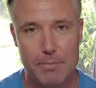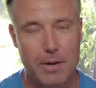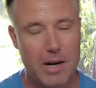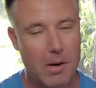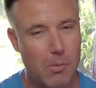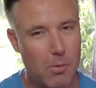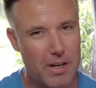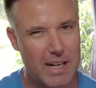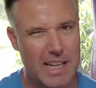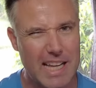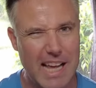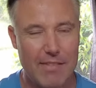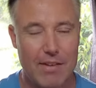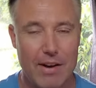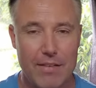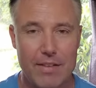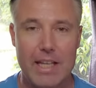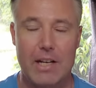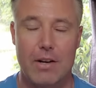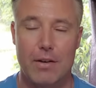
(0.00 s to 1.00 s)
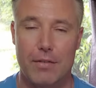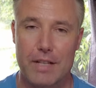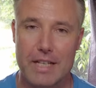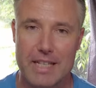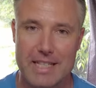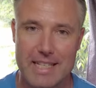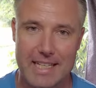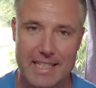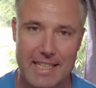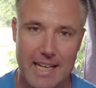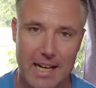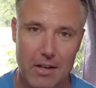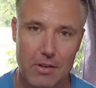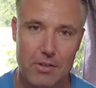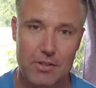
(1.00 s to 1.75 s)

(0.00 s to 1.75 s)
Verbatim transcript: but I wanted to cover everything off in detail